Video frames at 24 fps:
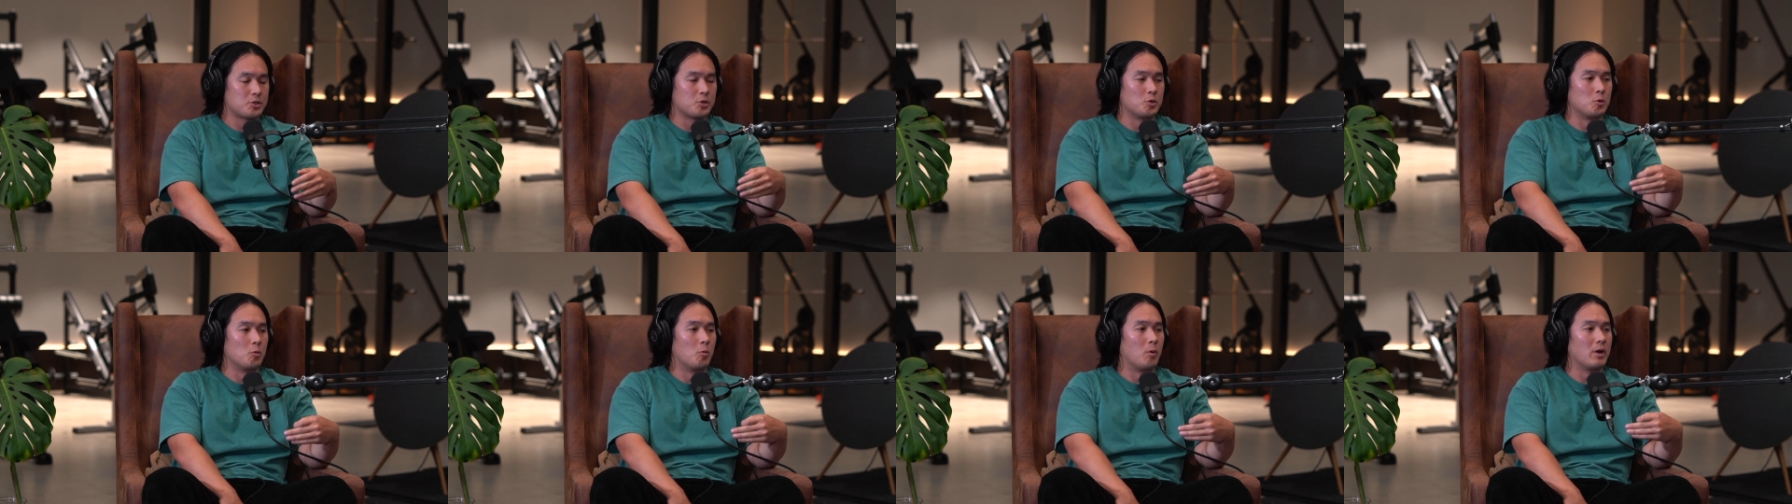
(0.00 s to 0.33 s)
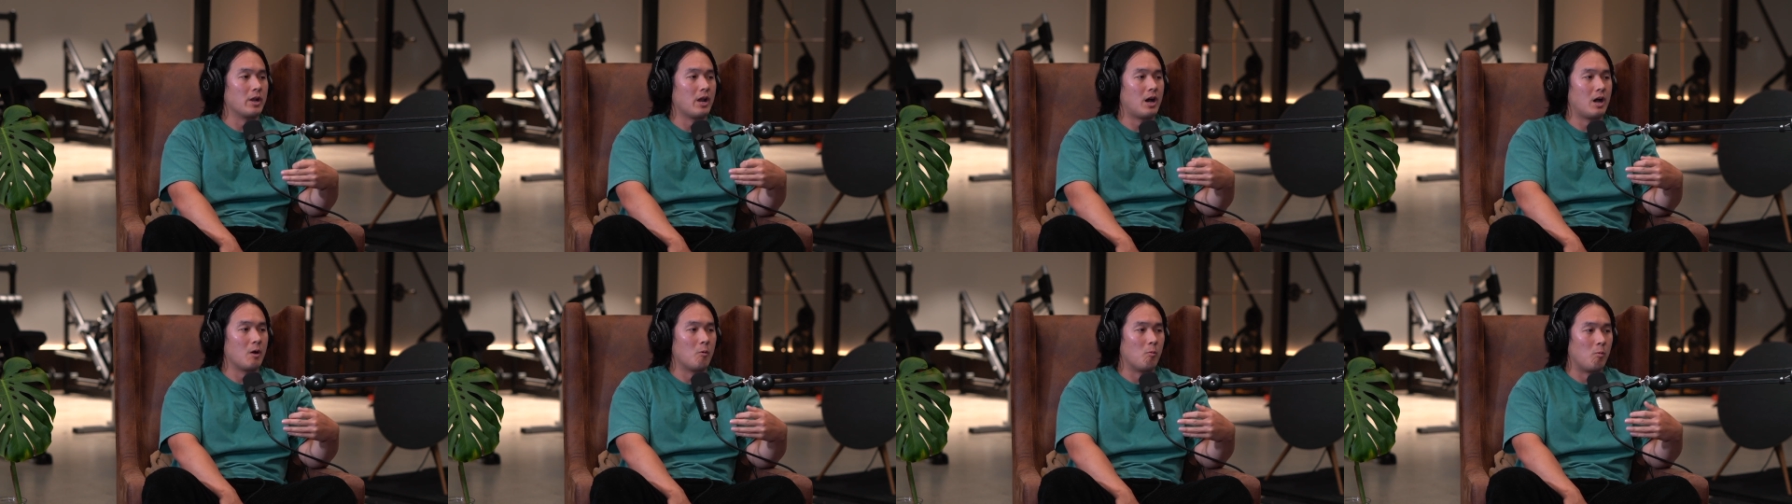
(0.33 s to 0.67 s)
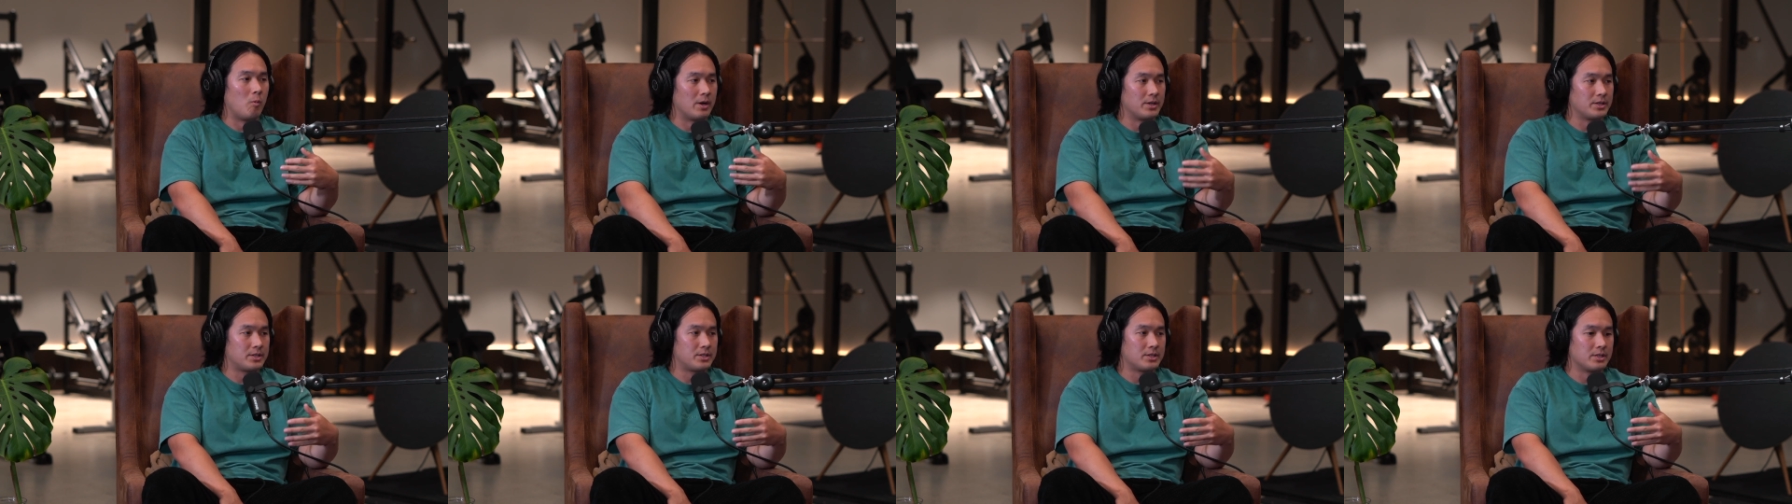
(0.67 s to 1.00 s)
to what I
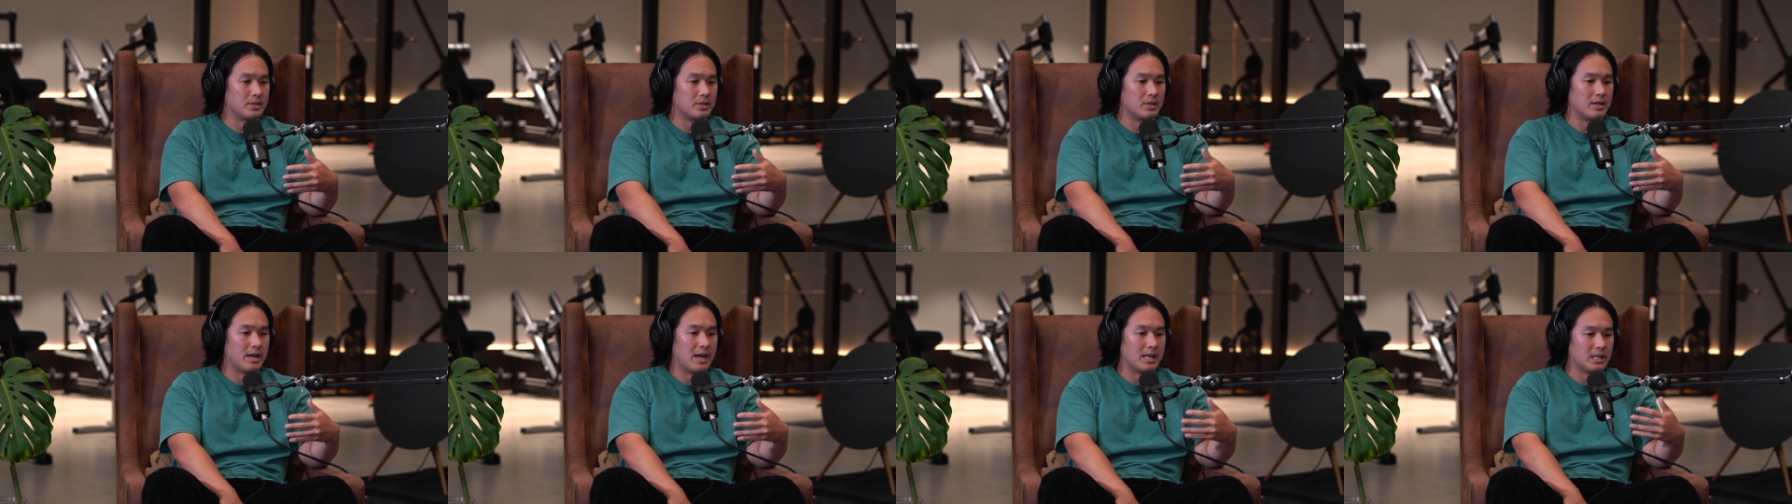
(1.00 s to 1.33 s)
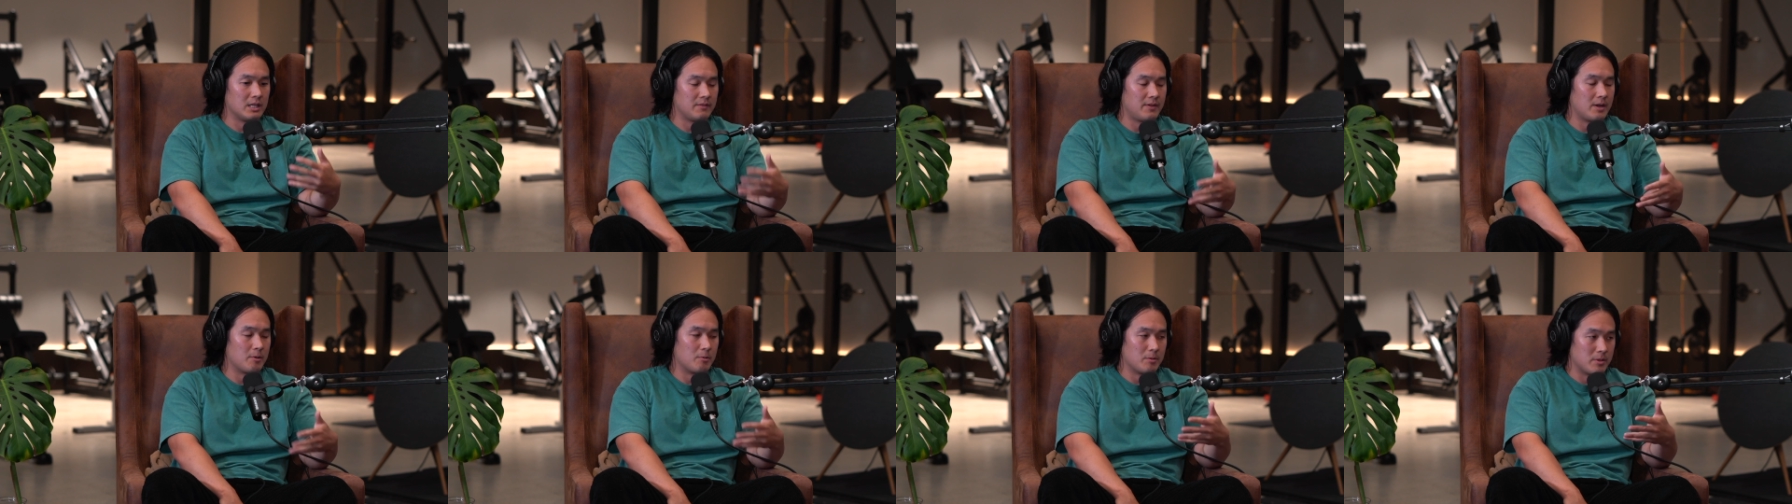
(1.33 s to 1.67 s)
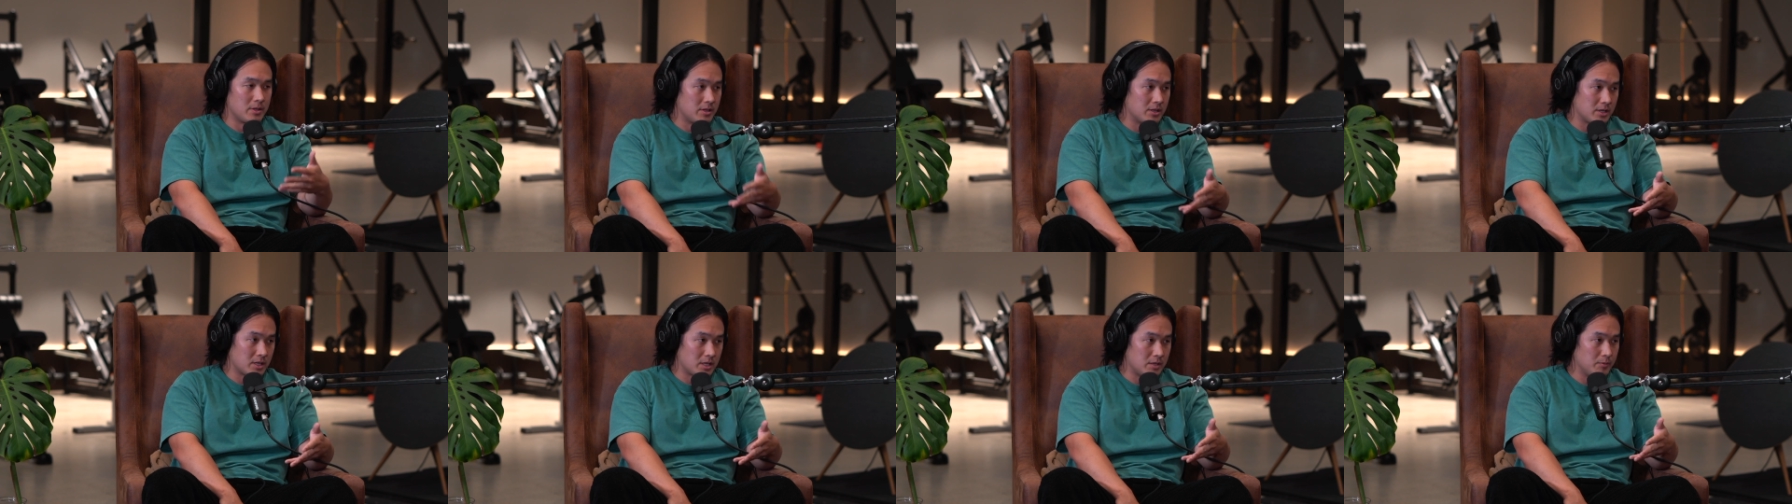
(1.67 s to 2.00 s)
want to elevate
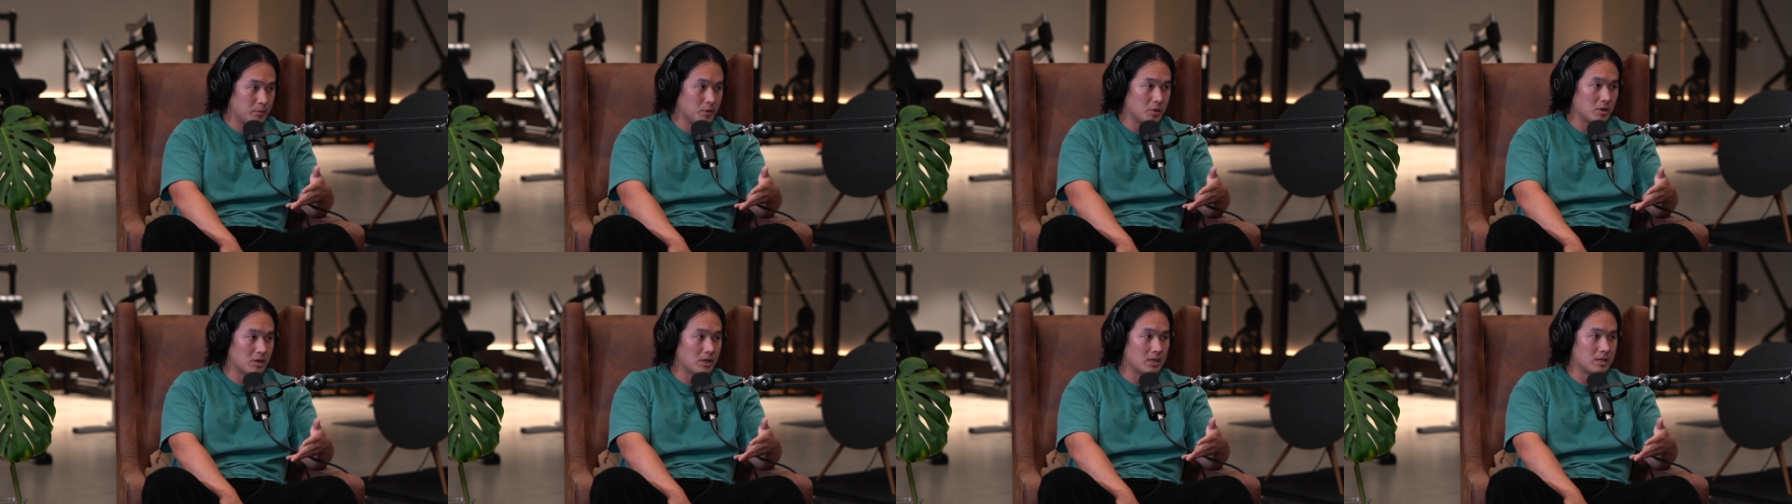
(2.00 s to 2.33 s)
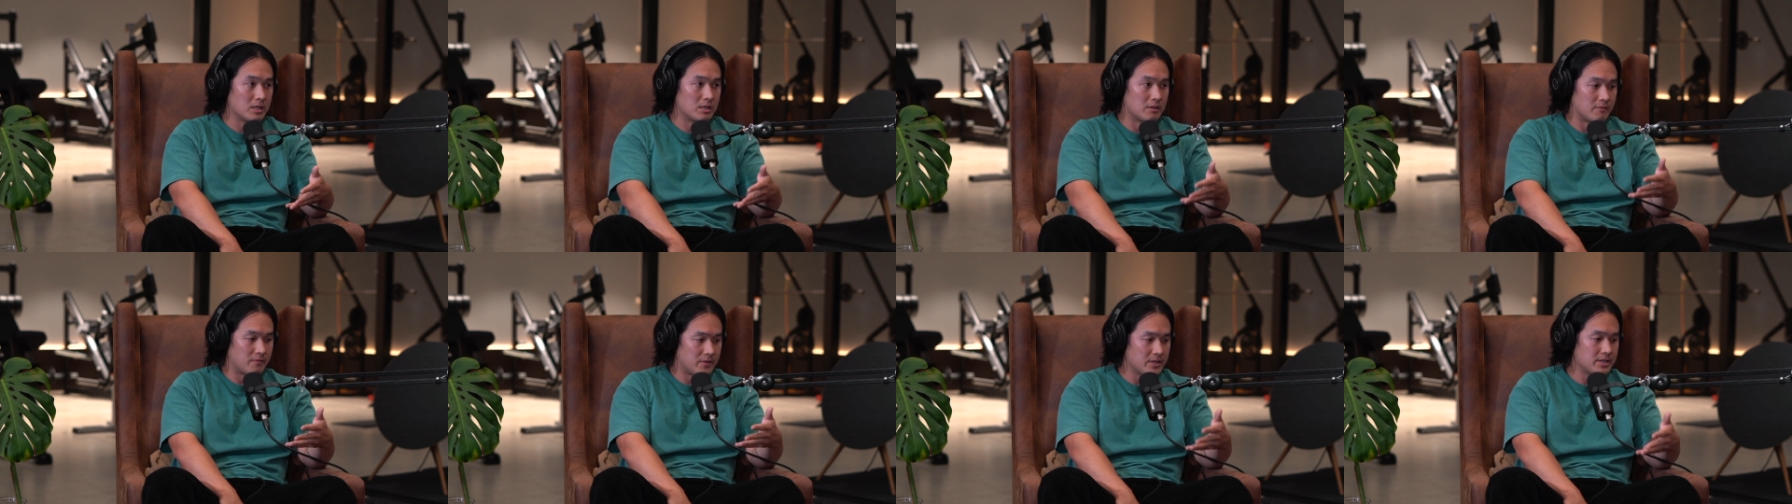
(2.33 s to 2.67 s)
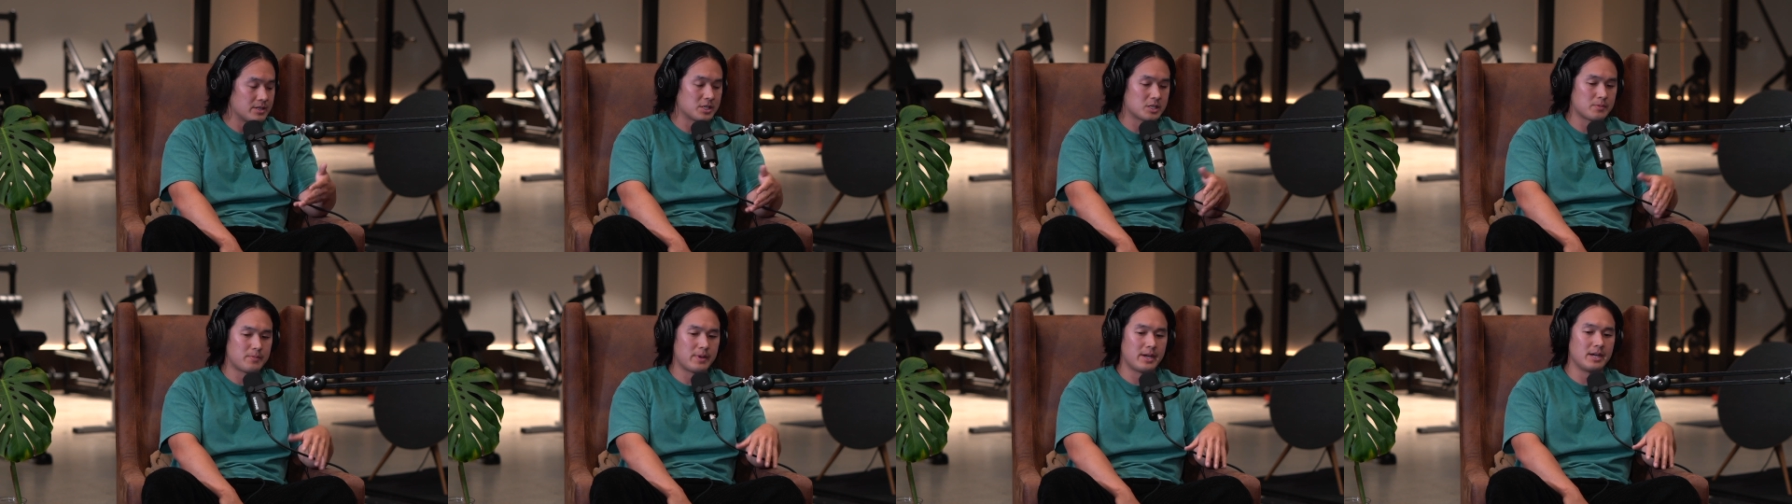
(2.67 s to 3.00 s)
within the community in the
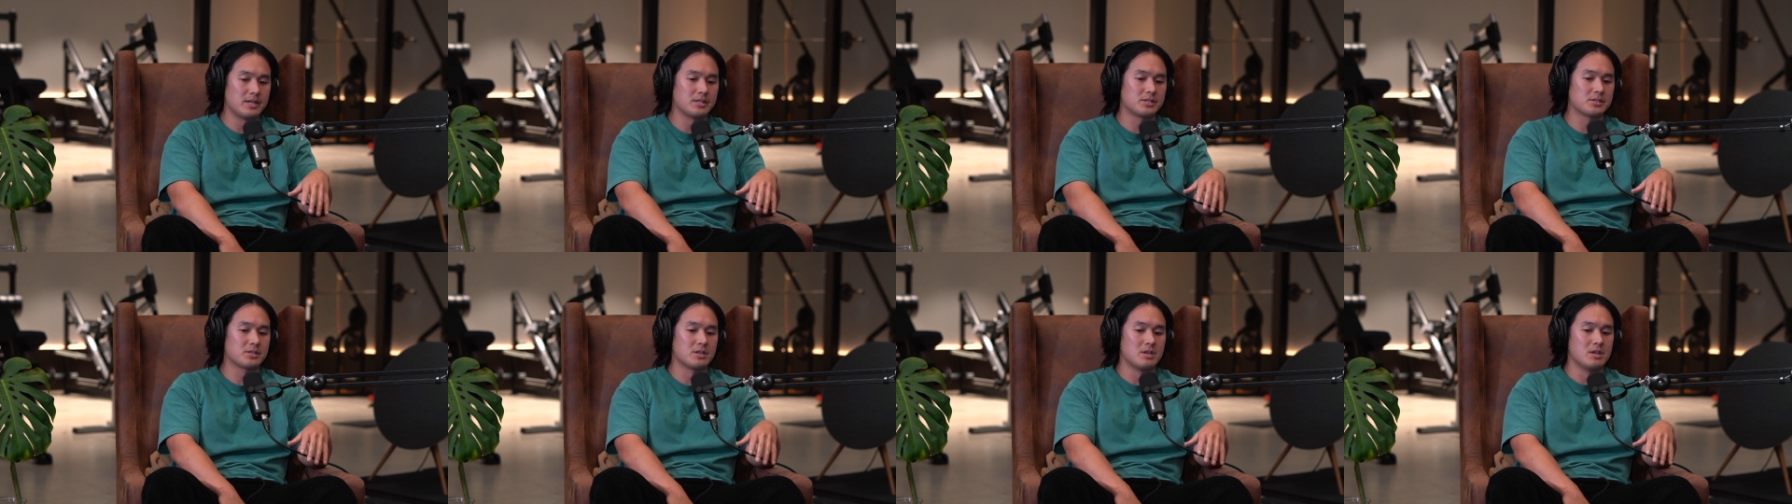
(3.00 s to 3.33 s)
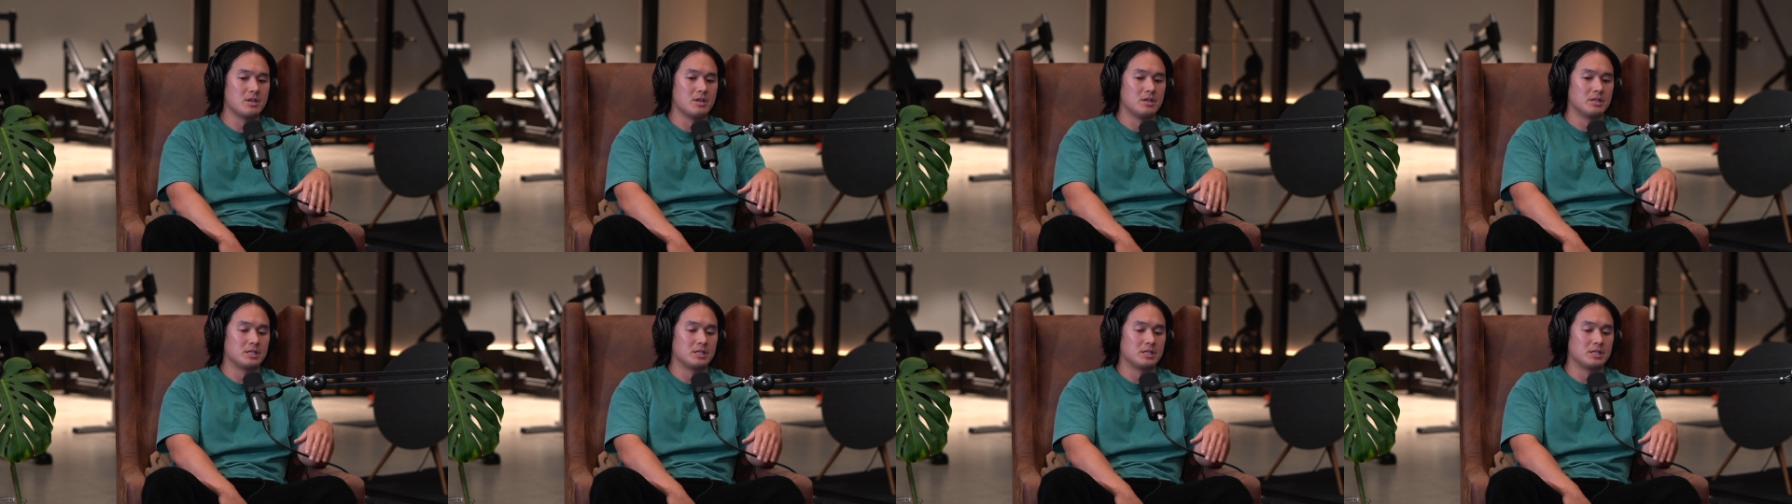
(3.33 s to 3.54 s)
fitness space,